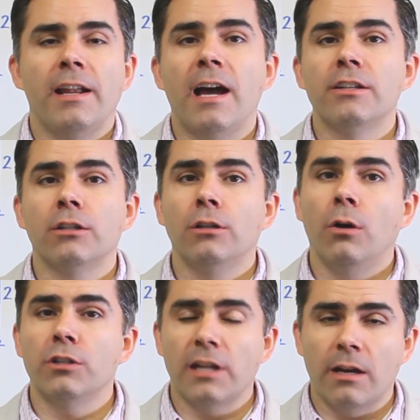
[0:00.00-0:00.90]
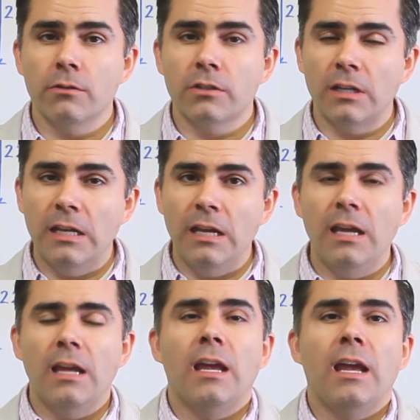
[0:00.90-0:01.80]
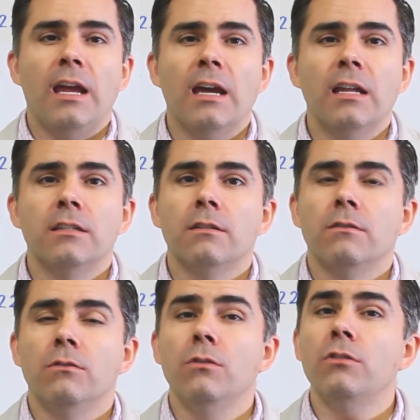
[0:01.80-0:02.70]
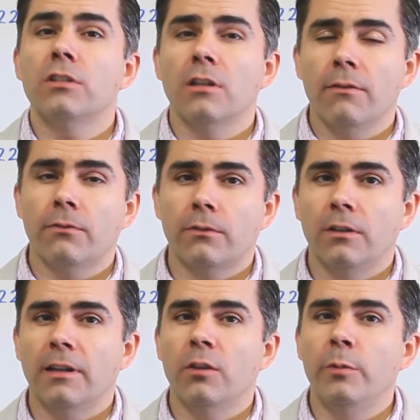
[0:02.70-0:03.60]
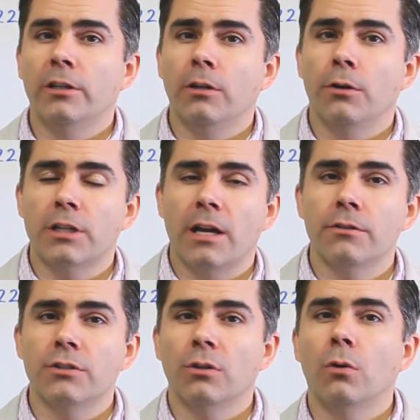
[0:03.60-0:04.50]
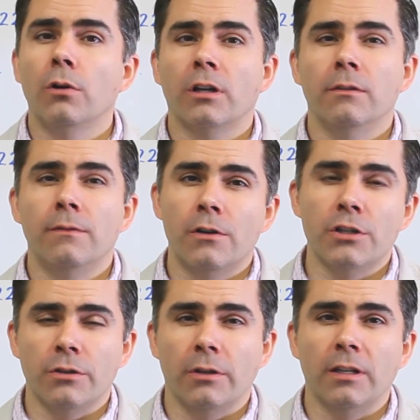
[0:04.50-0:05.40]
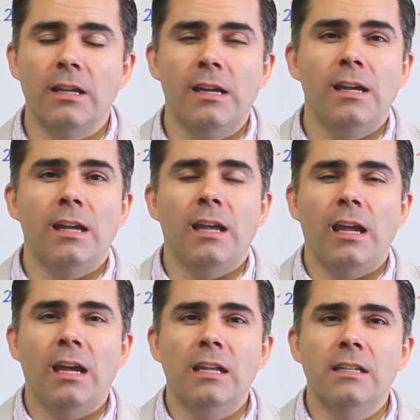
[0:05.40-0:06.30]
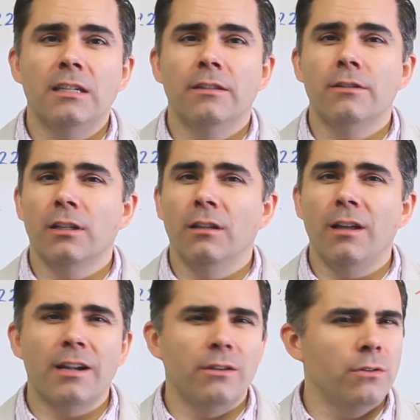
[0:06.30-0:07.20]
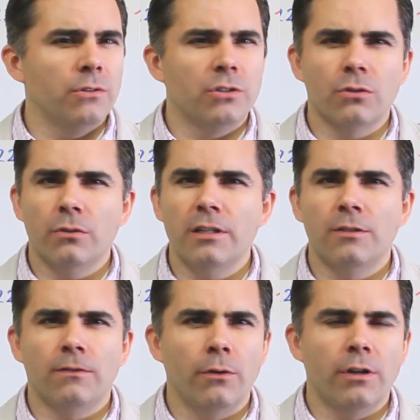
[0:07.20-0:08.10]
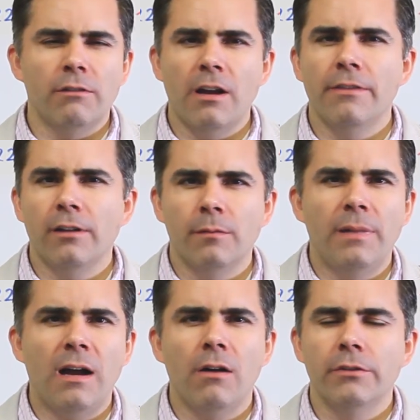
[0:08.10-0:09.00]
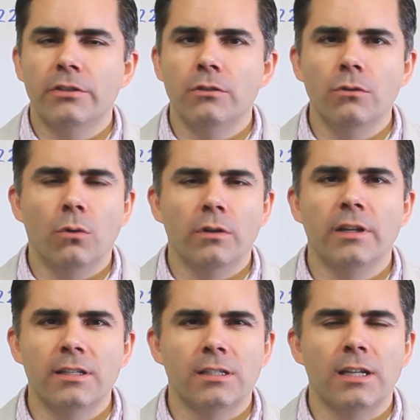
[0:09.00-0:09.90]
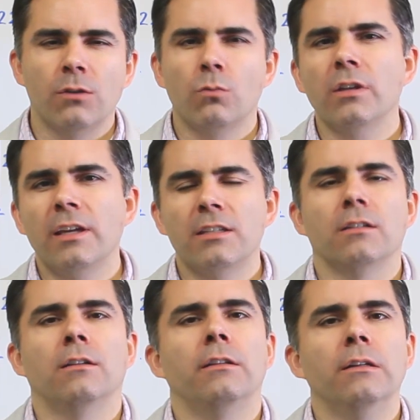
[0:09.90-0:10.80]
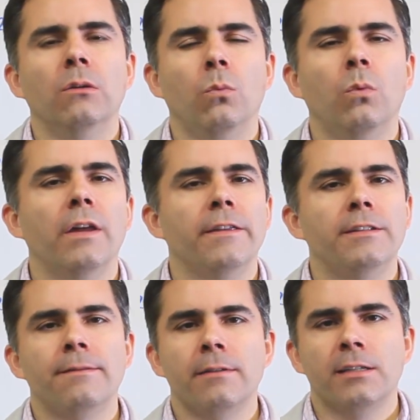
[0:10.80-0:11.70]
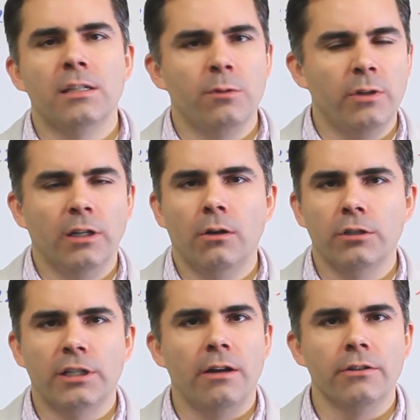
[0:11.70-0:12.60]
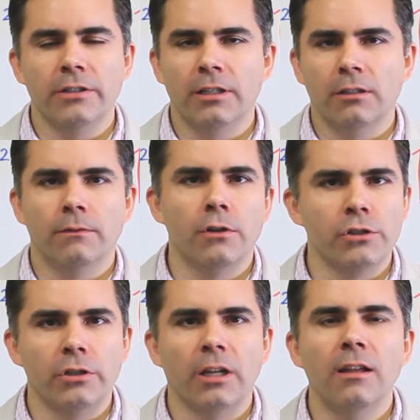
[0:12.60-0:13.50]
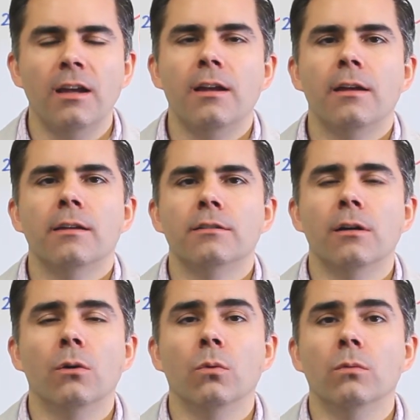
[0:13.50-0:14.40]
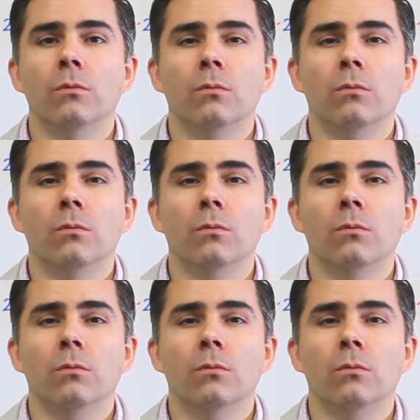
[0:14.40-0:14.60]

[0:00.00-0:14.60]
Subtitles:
as a coach house, and new stuff can either be a coach house or a conversion unit. And there's a lot of news stories floating around there about this new ordinance, and it really isn't clear what the difference is between a coach house and a conversion unit. So